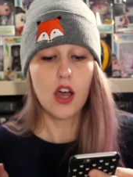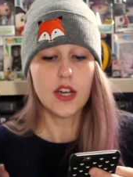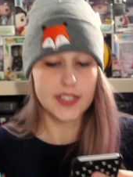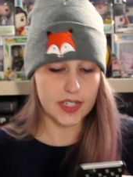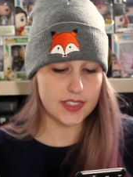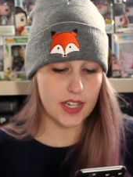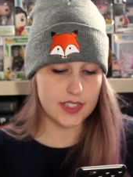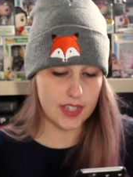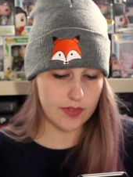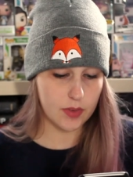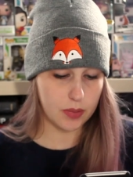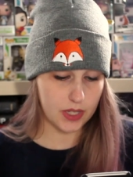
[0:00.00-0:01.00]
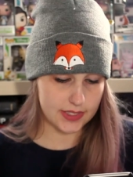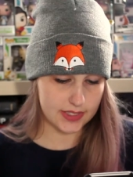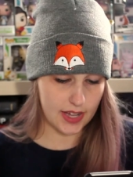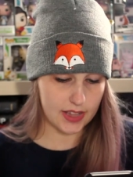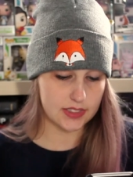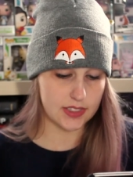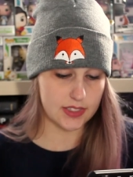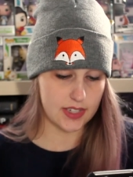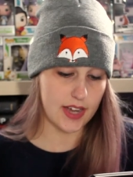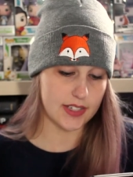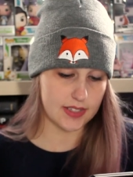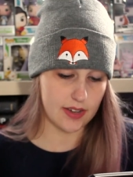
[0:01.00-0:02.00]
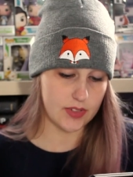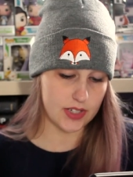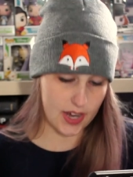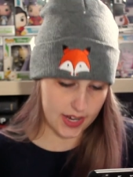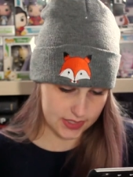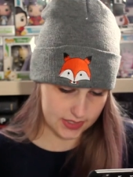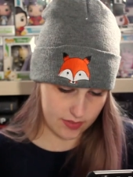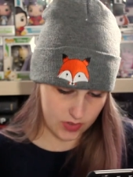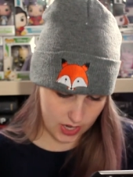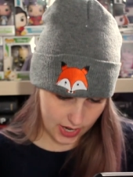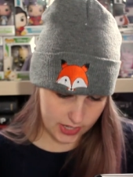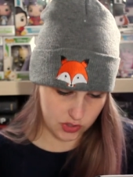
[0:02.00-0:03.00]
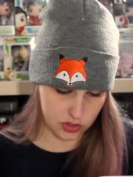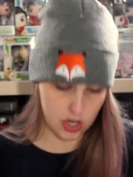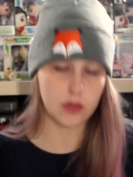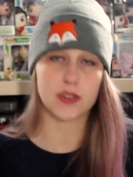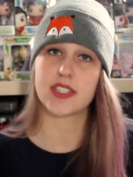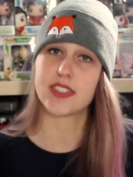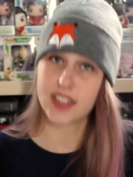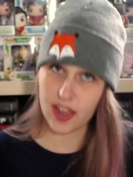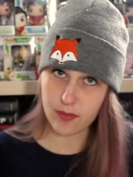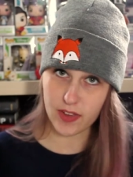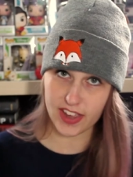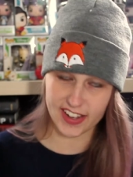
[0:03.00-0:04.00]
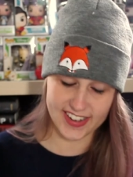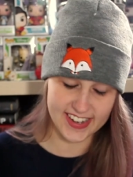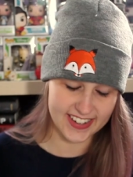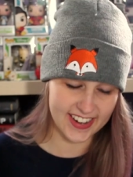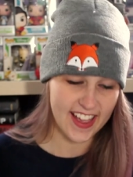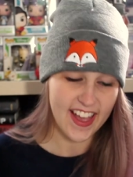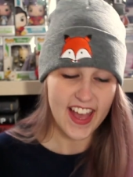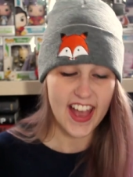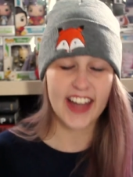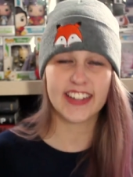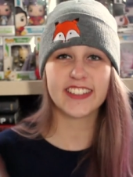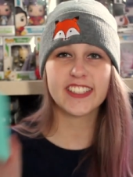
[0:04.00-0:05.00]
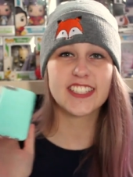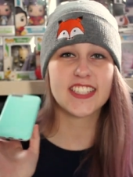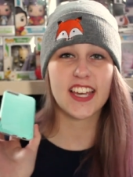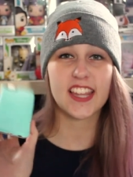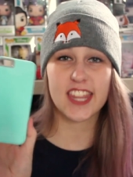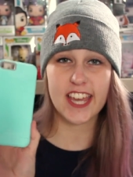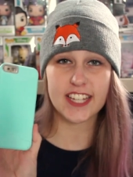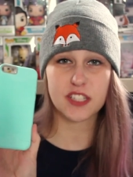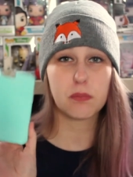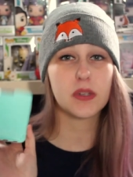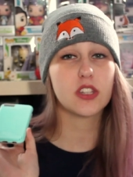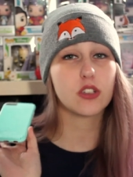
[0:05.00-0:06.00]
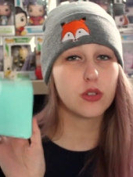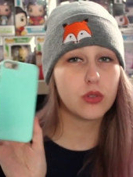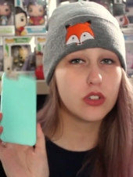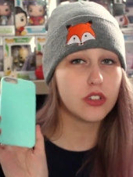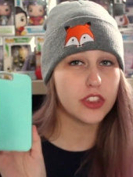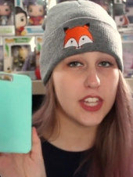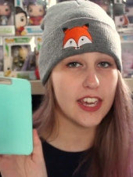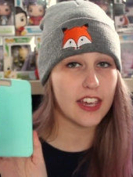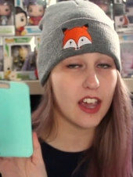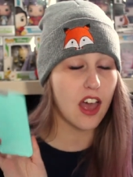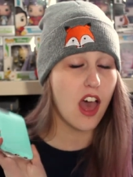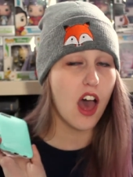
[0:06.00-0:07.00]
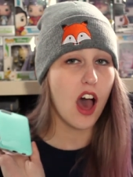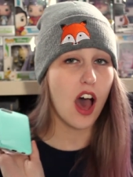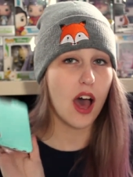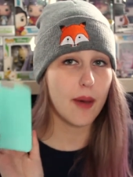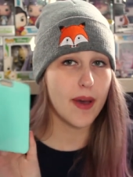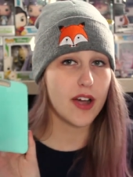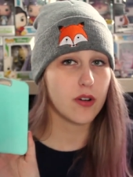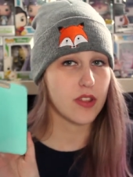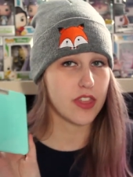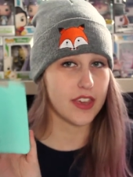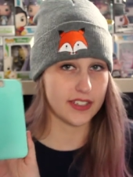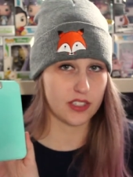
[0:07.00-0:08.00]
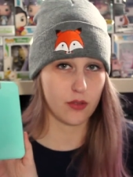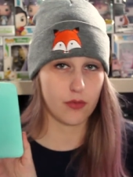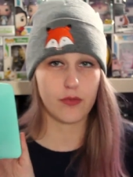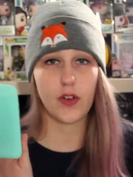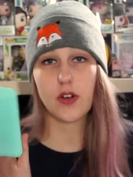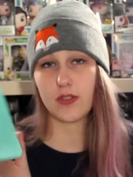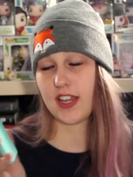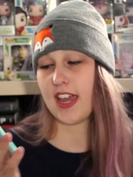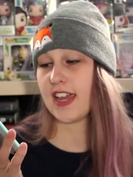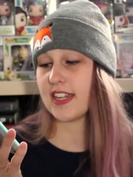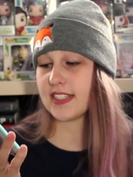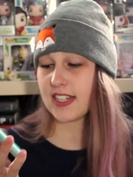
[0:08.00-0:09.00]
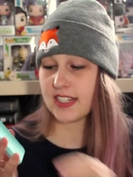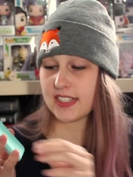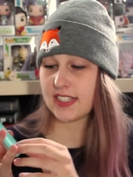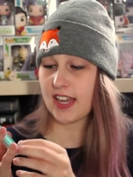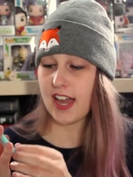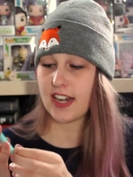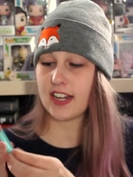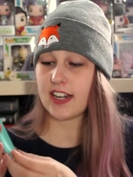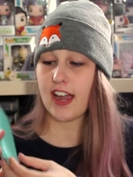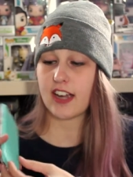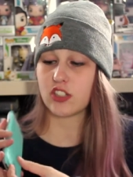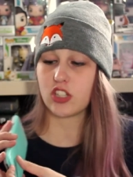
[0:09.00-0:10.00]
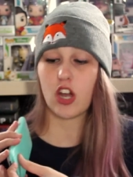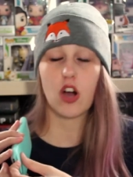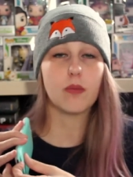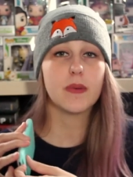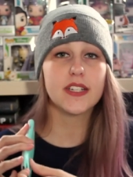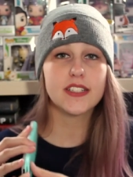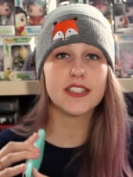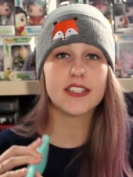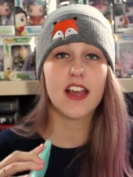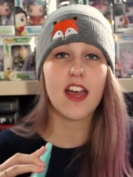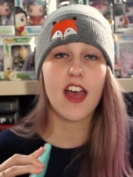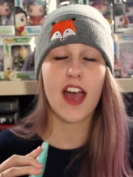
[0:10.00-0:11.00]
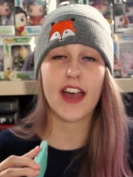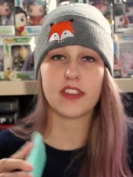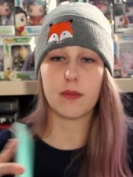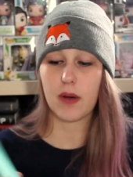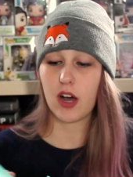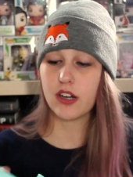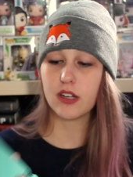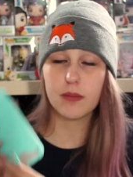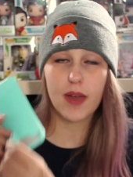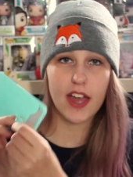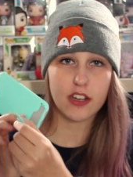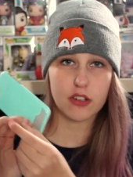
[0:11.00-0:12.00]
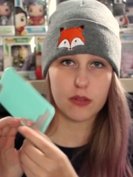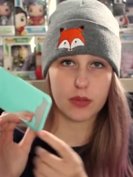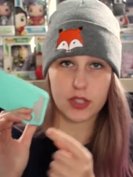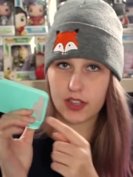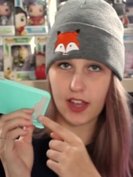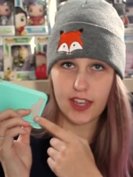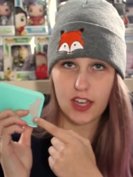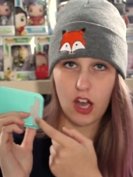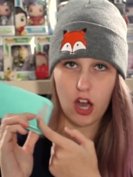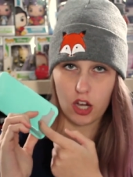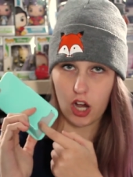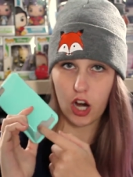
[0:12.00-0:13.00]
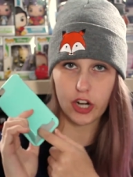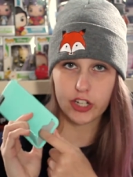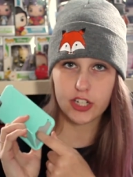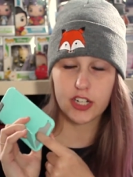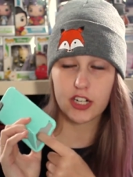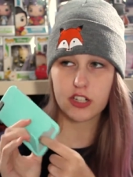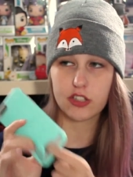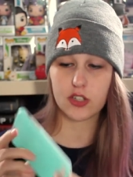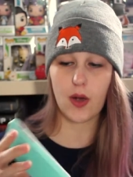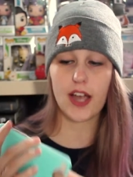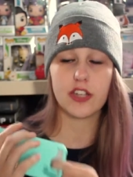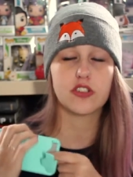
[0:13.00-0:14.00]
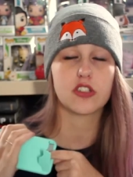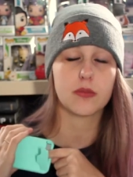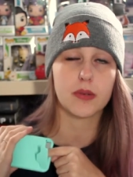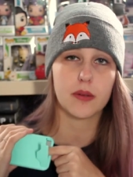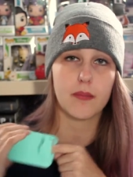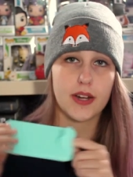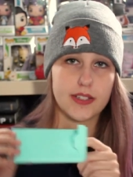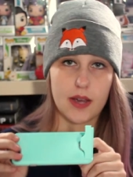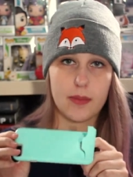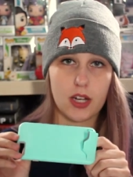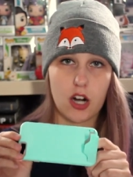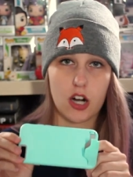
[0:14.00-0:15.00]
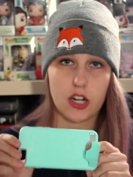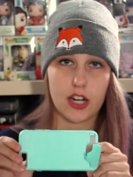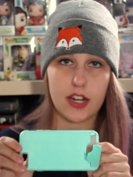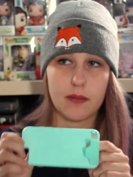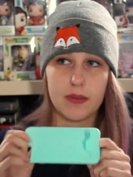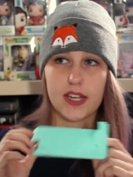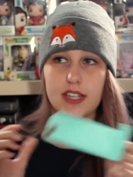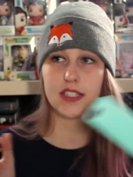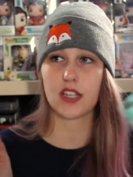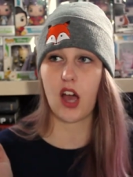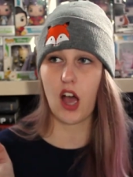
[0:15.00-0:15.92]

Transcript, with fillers: 6S7 Plus, Galaxy's S7, S7 Edge, Note 7. And it looks like this, but the cool thing about this phone case is that it actually opens at the bottom and you can put like a card in here. So I usually put my debit card in because